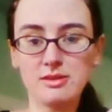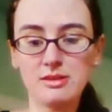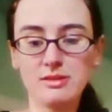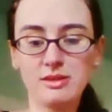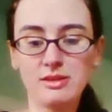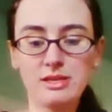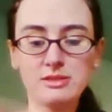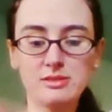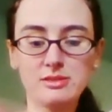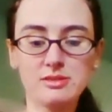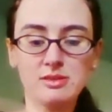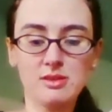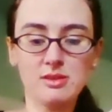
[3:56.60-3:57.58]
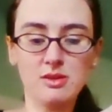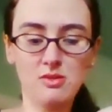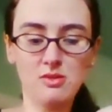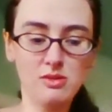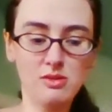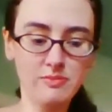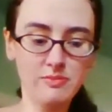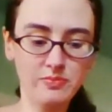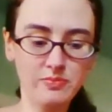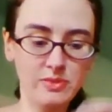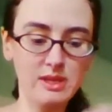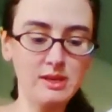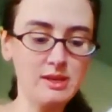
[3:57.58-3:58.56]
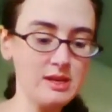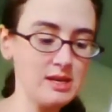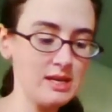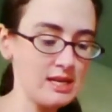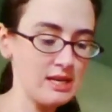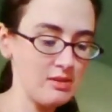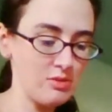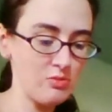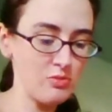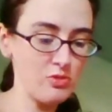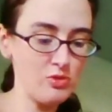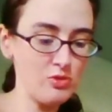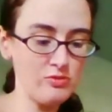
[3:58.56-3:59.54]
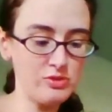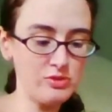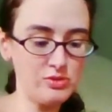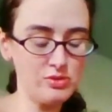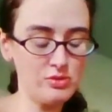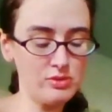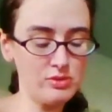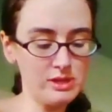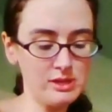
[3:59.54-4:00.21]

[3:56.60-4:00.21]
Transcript: like so. Now I'm going to move to